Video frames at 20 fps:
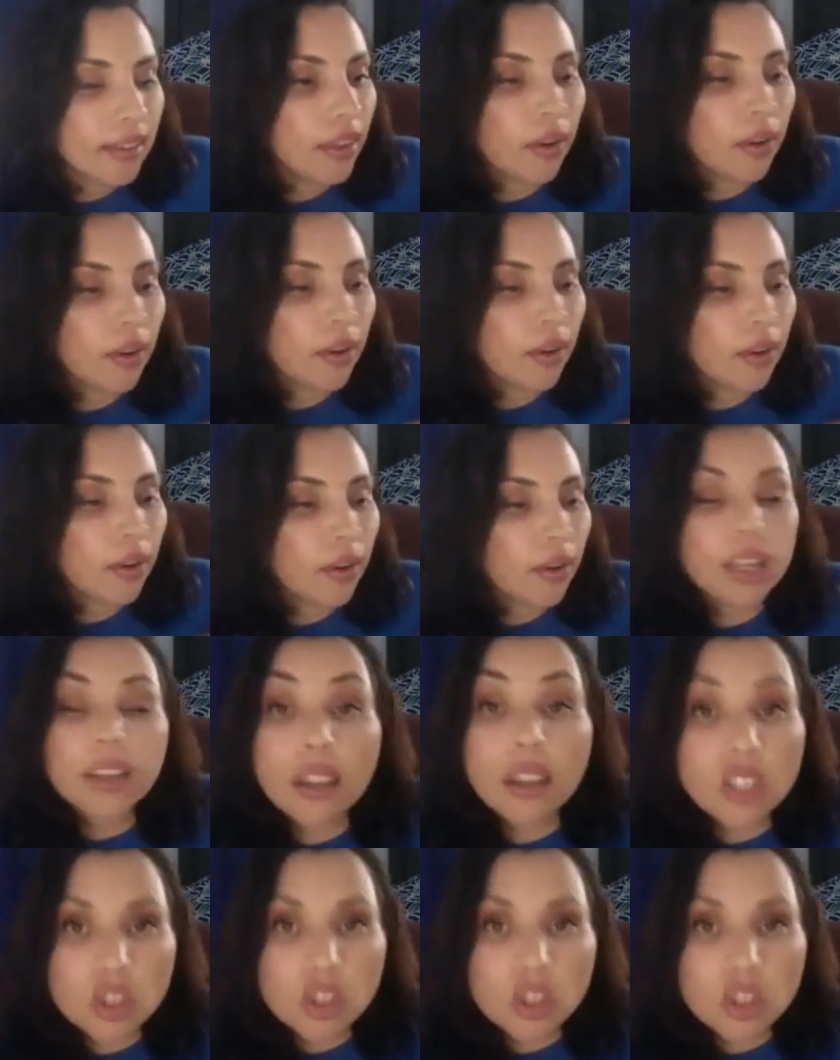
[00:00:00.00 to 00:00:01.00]
their
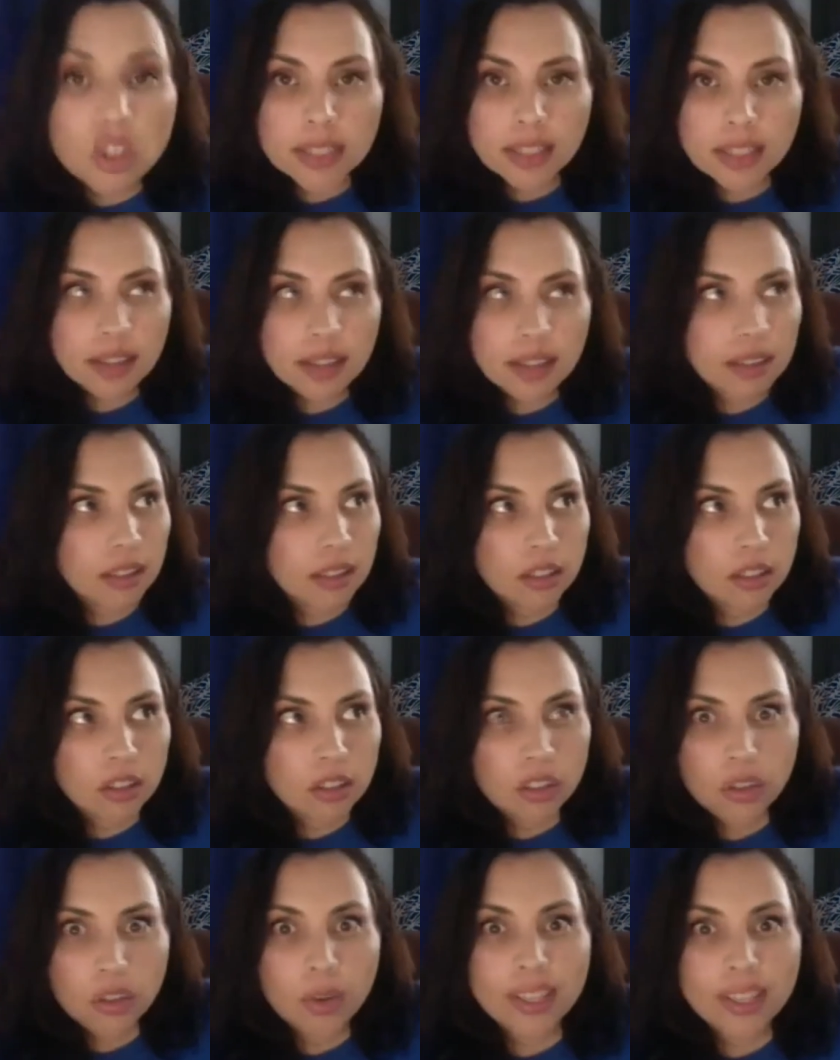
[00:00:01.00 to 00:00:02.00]
engagement in the
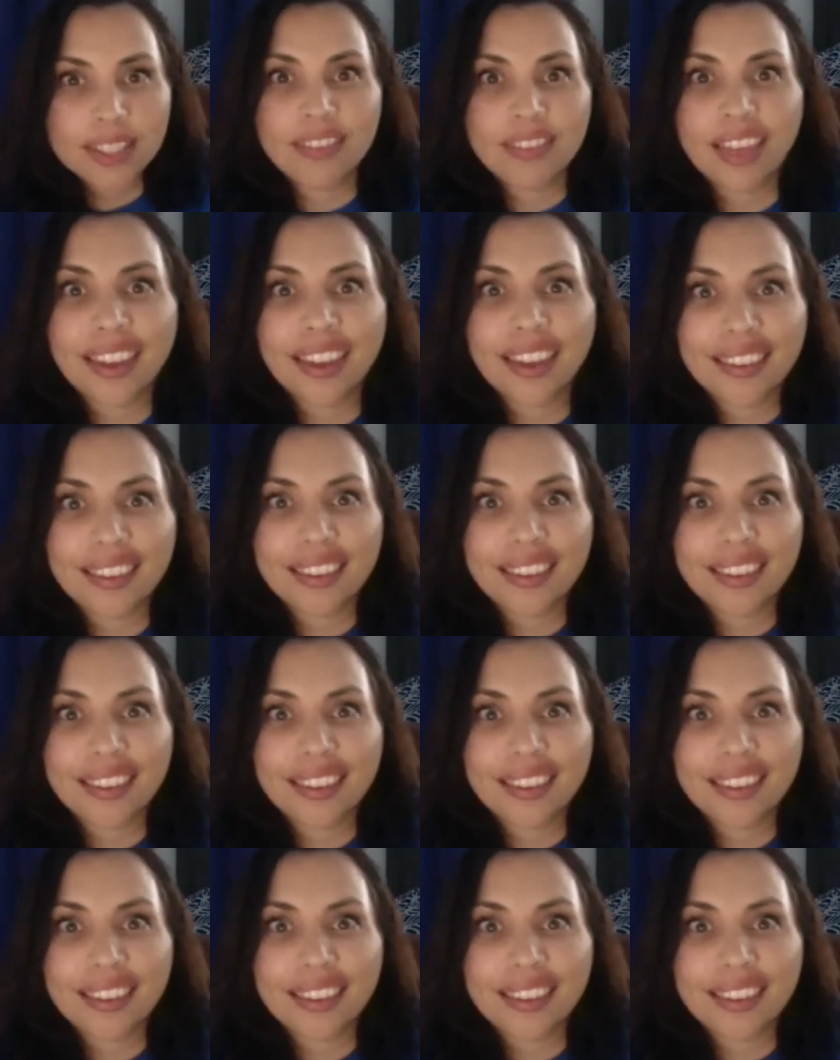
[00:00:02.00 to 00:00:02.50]
US of A.